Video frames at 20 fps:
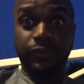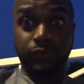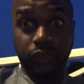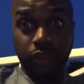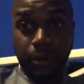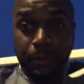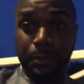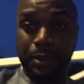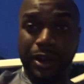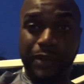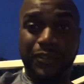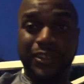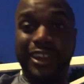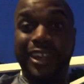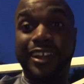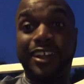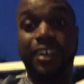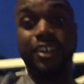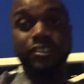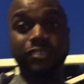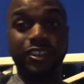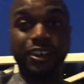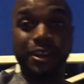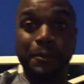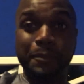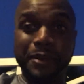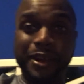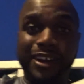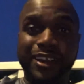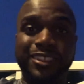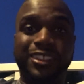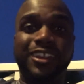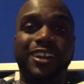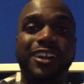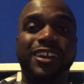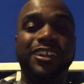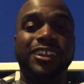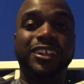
feel perfect, like I can run a marathon.